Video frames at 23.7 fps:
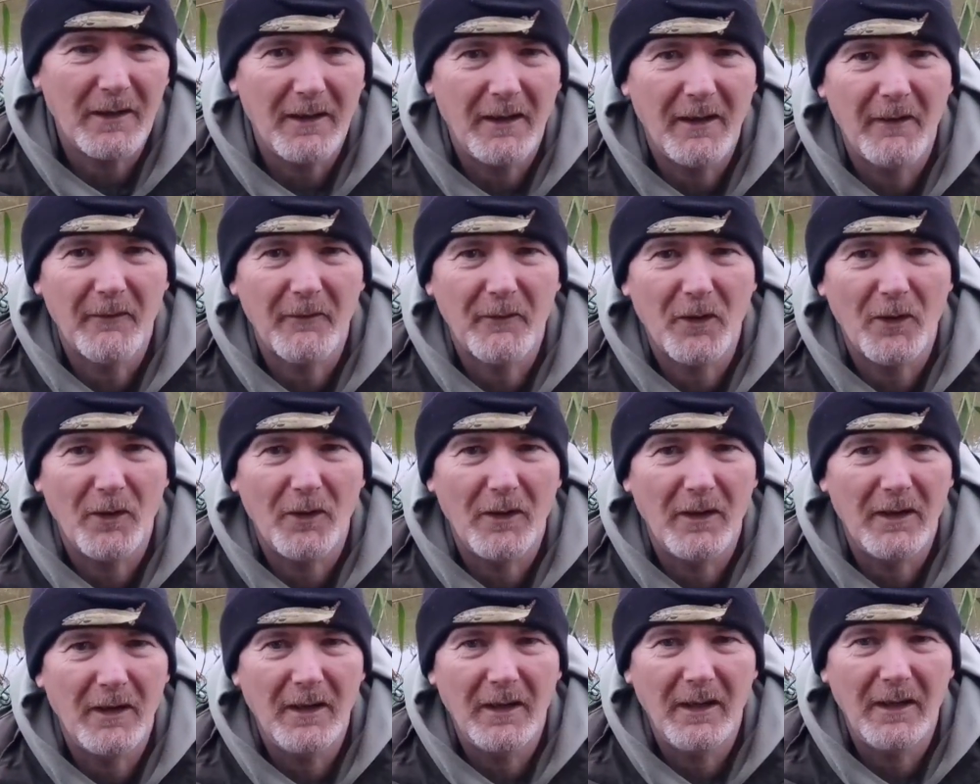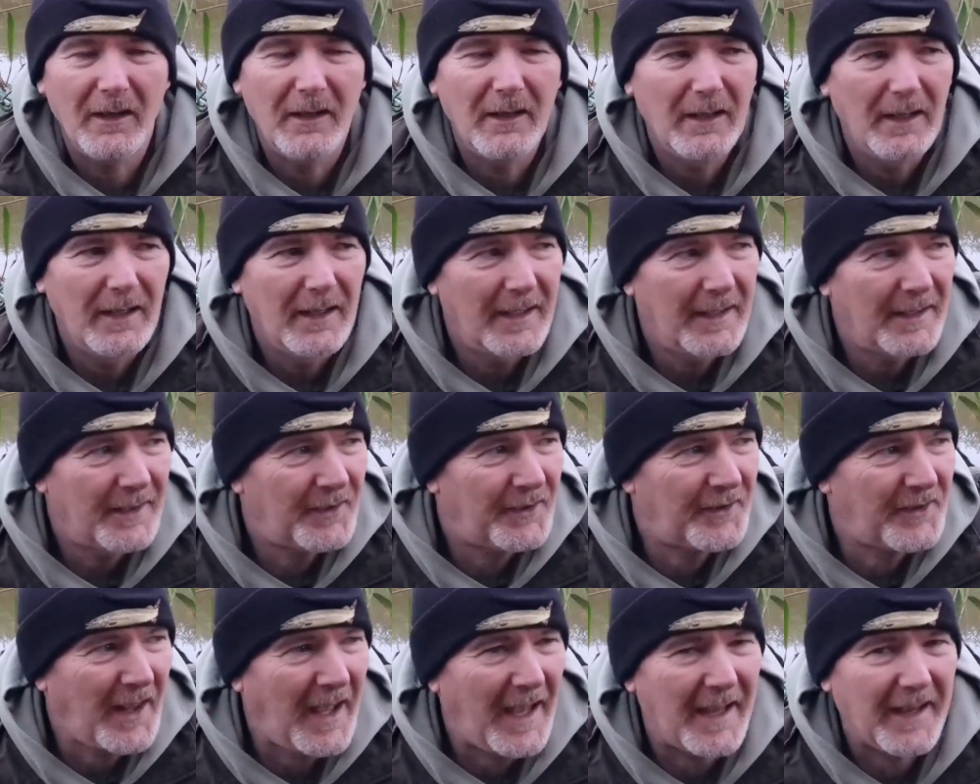I've got a
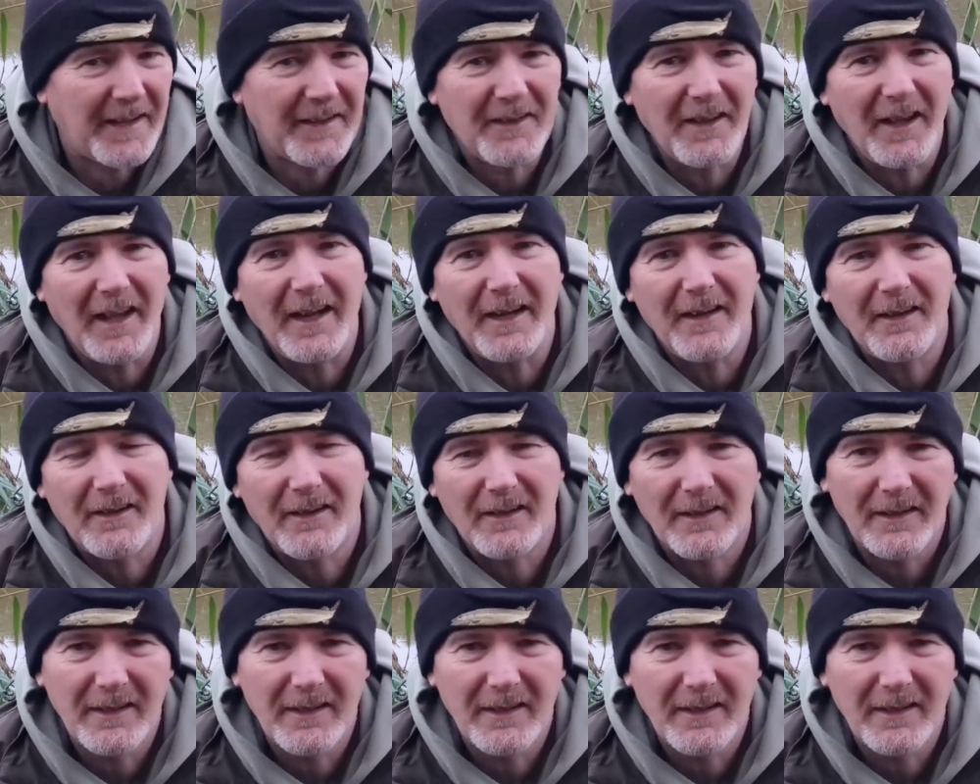static dead